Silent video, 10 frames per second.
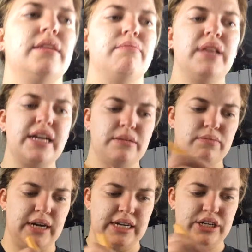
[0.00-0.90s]
It's a blush
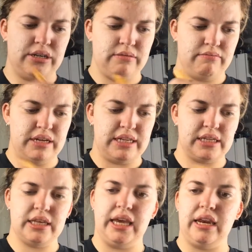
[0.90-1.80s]
brush, but
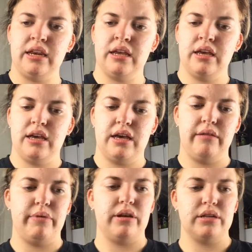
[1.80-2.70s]
it's clean.
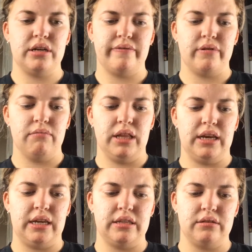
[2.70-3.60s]
I've been using it for
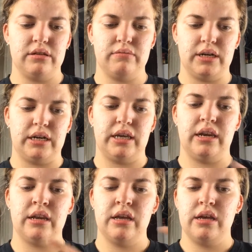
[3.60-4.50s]
blending, so it's pretty
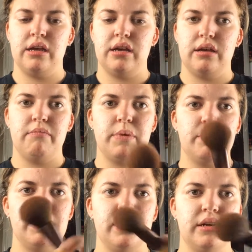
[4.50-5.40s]
clean.
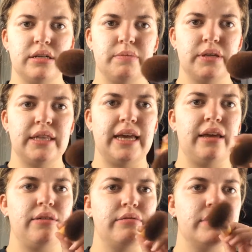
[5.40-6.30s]
But they
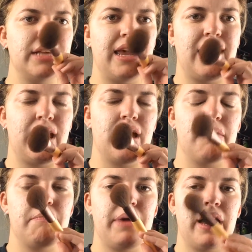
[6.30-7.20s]
use a
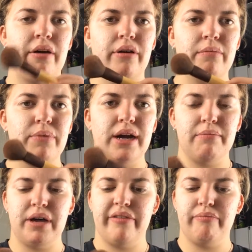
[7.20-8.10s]
powder
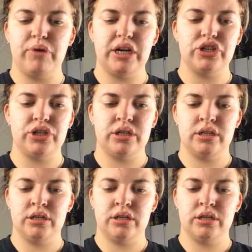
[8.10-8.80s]
puff brush.